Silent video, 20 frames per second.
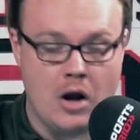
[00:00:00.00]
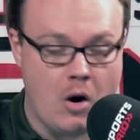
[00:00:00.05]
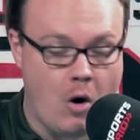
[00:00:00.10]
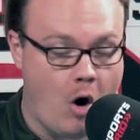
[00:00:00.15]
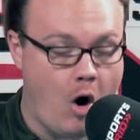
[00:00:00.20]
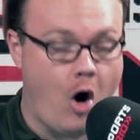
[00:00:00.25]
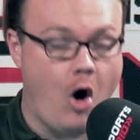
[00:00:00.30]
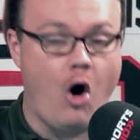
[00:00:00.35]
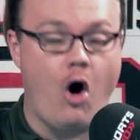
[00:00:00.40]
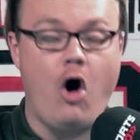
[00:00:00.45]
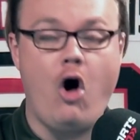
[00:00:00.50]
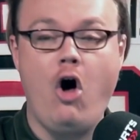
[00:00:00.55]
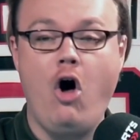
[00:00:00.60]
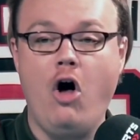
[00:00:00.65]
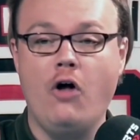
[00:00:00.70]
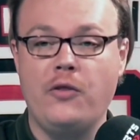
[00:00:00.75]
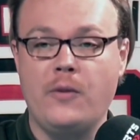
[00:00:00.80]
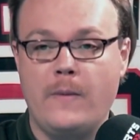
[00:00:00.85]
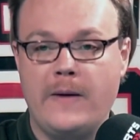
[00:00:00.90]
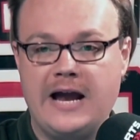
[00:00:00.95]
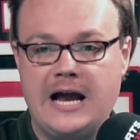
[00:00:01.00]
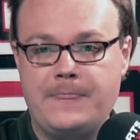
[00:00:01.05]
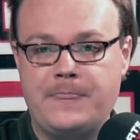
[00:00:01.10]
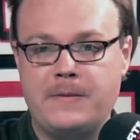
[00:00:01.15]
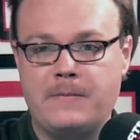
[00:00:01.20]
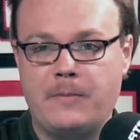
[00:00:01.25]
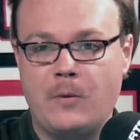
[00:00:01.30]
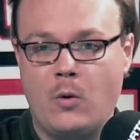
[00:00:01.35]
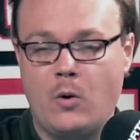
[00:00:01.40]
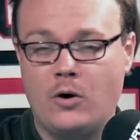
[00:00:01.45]
all the way up the
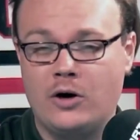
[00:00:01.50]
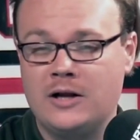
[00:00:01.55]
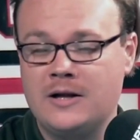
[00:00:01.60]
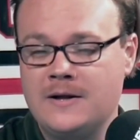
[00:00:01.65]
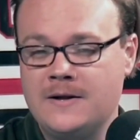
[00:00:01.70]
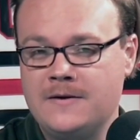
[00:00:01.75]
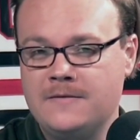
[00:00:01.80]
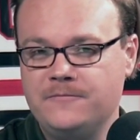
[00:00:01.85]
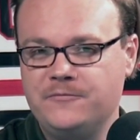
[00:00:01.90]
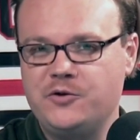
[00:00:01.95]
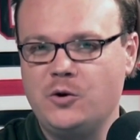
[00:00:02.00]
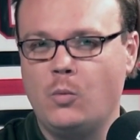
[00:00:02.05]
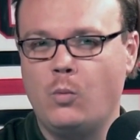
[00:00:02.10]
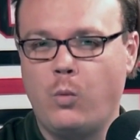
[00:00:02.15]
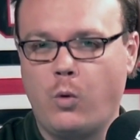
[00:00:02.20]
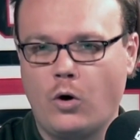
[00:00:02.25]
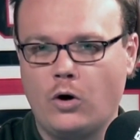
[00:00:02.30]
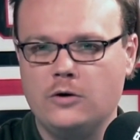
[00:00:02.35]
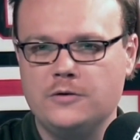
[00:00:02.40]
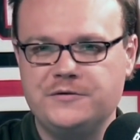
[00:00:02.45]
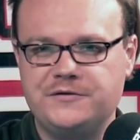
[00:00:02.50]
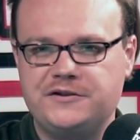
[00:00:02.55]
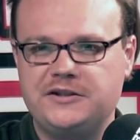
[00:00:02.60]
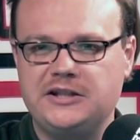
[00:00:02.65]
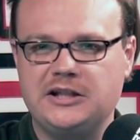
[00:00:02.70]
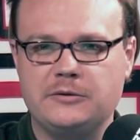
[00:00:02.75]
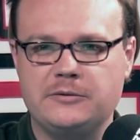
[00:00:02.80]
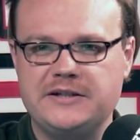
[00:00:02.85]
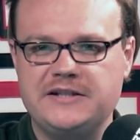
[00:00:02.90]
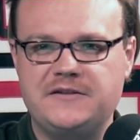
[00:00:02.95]
board to World
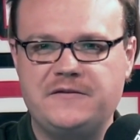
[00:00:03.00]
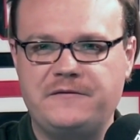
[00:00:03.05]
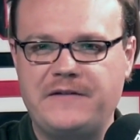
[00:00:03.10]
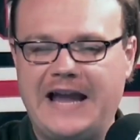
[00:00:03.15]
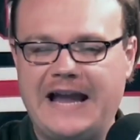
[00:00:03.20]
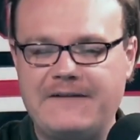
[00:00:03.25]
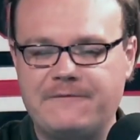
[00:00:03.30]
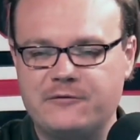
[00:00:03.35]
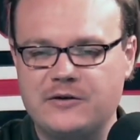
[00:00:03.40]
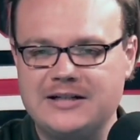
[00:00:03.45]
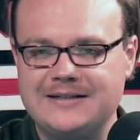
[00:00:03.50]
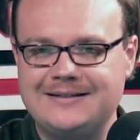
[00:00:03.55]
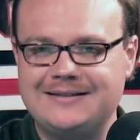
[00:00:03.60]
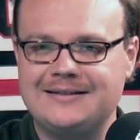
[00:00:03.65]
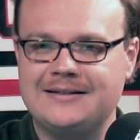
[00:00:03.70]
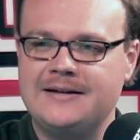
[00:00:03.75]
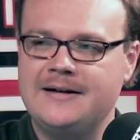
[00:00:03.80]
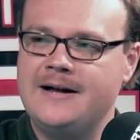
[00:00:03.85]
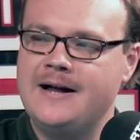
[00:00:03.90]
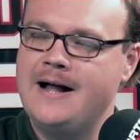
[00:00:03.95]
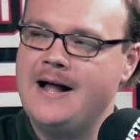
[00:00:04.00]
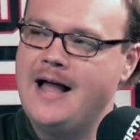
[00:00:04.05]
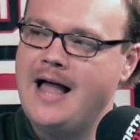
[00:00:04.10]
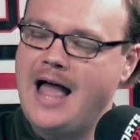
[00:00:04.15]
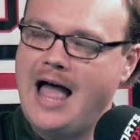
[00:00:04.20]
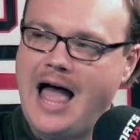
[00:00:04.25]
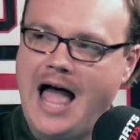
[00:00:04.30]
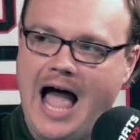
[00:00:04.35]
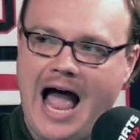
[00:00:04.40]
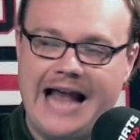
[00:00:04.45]
Series favorites?
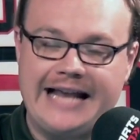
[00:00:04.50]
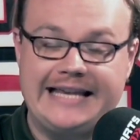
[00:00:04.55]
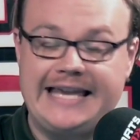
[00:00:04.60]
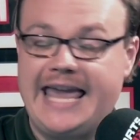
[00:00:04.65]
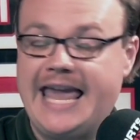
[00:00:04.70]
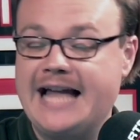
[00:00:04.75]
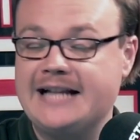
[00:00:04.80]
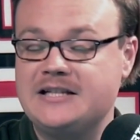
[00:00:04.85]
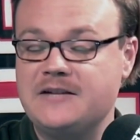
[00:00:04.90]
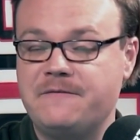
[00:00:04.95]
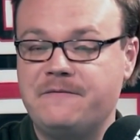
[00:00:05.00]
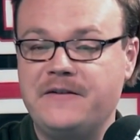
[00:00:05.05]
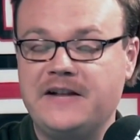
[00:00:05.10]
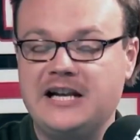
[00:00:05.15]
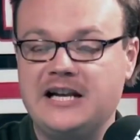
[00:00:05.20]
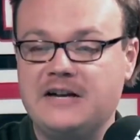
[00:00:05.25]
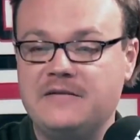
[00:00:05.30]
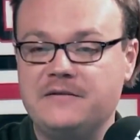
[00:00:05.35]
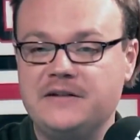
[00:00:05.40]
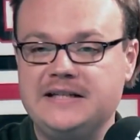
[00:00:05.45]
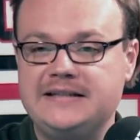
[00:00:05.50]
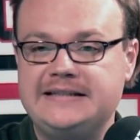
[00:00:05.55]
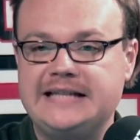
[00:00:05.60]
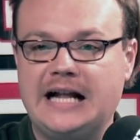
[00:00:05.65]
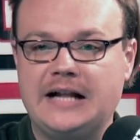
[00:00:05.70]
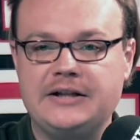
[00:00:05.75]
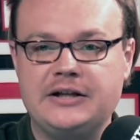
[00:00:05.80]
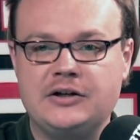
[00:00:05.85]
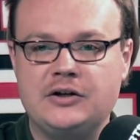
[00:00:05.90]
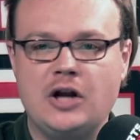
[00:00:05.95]
I can't definitively
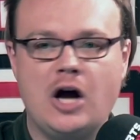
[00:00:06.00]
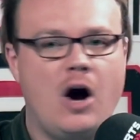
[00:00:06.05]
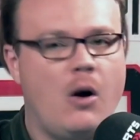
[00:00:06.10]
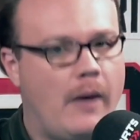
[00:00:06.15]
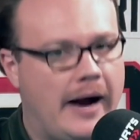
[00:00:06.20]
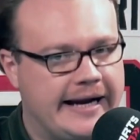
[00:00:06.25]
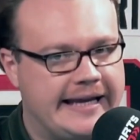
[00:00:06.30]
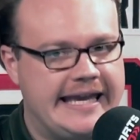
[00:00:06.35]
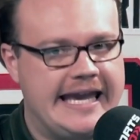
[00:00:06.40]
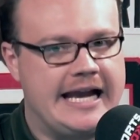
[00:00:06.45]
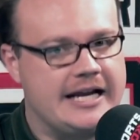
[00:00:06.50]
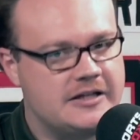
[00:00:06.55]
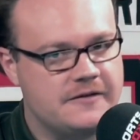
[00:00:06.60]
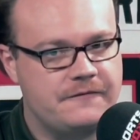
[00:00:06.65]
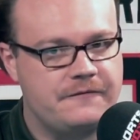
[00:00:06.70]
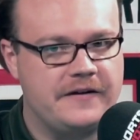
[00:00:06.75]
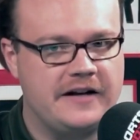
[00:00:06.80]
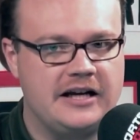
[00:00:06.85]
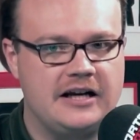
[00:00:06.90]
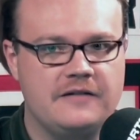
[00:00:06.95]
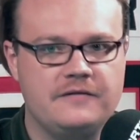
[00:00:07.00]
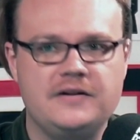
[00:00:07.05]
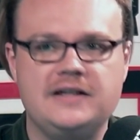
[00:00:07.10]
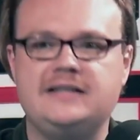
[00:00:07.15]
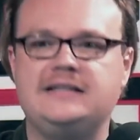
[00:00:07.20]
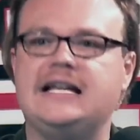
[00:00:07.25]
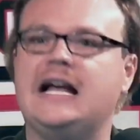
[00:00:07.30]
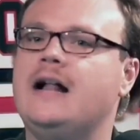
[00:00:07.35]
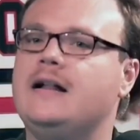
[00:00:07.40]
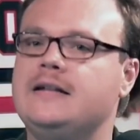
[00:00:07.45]
tell you no. I can't definitively
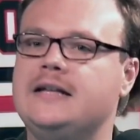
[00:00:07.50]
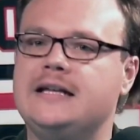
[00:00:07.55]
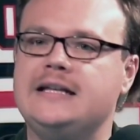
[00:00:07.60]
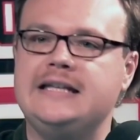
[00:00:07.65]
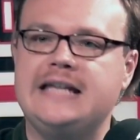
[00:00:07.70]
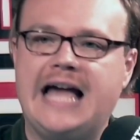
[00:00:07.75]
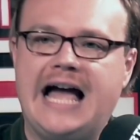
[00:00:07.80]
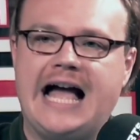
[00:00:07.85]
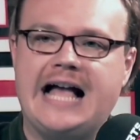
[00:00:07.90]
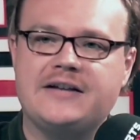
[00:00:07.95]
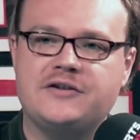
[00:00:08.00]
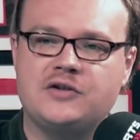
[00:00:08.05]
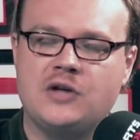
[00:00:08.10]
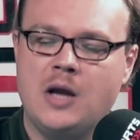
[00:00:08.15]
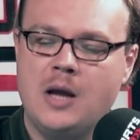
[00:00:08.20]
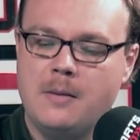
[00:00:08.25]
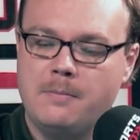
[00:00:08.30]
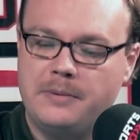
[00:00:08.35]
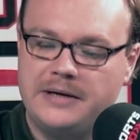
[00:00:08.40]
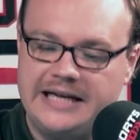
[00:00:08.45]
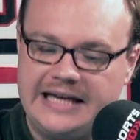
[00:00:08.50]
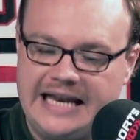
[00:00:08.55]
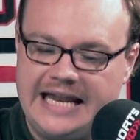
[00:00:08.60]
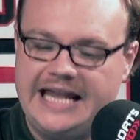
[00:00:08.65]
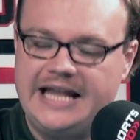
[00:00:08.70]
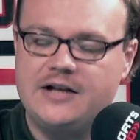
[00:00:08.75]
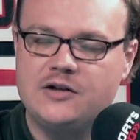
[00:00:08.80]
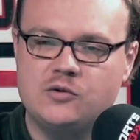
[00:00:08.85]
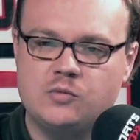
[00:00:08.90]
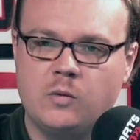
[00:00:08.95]
tell you yes. But it
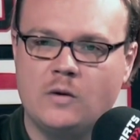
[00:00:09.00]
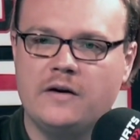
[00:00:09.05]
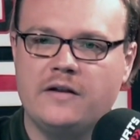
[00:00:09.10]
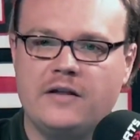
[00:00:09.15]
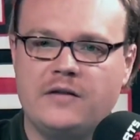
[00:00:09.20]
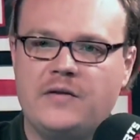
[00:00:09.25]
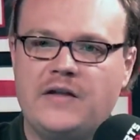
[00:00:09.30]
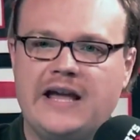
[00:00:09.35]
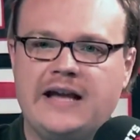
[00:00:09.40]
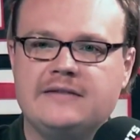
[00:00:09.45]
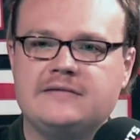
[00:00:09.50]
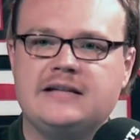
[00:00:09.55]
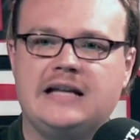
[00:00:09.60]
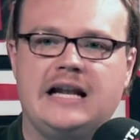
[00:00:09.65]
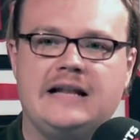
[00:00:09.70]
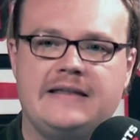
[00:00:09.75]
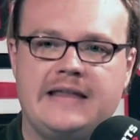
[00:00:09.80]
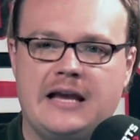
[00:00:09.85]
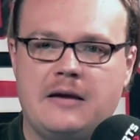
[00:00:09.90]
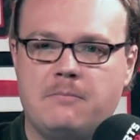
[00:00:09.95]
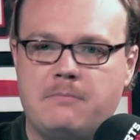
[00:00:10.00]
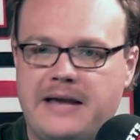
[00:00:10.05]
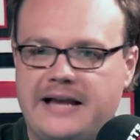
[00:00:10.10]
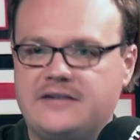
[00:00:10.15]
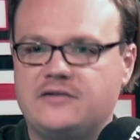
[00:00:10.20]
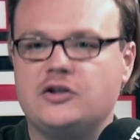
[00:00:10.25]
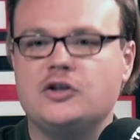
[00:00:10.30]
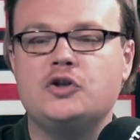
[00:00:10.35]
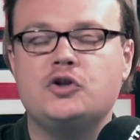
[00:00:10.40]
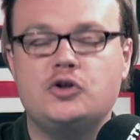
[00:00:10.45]
is one of the things that I think makes
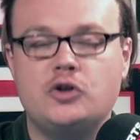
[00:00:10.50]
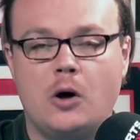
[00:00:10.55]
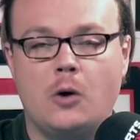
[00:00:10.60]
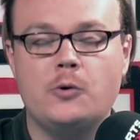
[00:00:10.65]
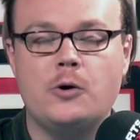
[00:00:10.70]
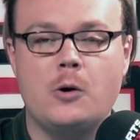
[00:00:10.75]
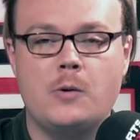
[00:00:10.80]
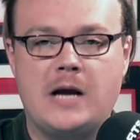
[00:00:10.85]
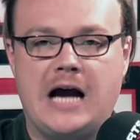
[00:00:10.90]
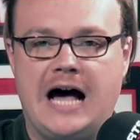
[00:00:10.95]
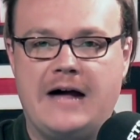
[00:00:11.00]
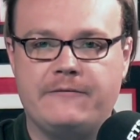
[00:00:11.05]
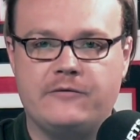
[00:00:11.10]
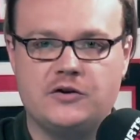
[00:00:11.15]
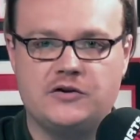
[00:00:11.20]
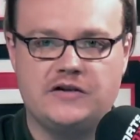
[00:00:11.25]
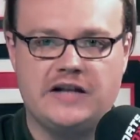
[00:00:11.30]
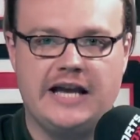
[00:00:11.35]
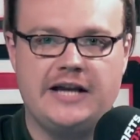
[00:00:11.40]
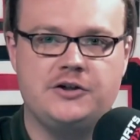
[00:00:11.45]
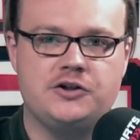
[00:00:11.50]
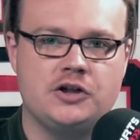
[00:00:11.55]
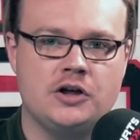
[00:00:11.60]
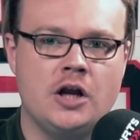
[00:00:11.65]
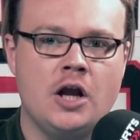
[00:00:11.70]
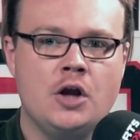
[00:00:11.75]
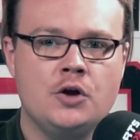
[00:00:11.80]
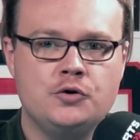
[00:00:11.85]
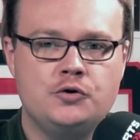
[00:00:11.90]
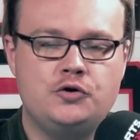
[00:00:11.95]
the Soto conversation
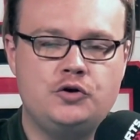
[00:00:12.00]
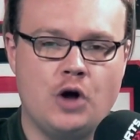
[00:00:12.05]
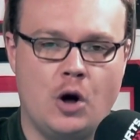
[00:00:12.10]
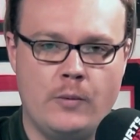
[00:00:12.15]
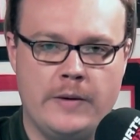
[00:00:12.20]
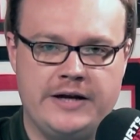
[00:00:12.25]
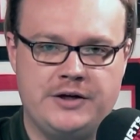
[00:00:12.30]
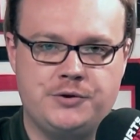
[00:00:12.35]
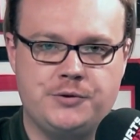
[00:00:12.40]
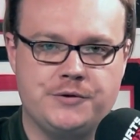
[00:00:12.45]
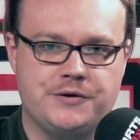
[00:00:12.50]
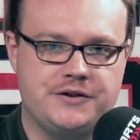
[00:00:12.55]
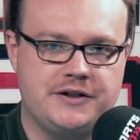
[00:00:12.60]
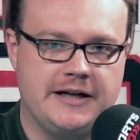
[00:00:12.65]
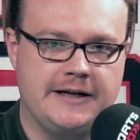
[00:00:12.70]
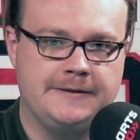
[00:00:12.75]
so interesting.